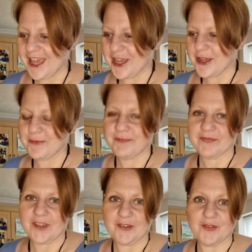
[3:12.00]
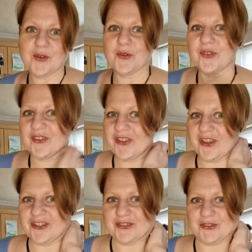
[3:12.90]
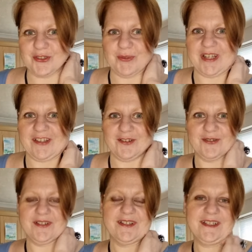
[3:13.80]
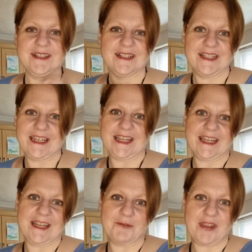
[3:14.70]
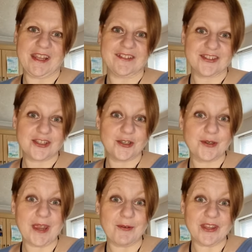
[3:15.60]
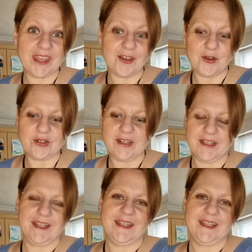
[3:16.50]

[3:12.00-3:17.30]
Um, and of course, I shall do a little link and everything to show you how I get on.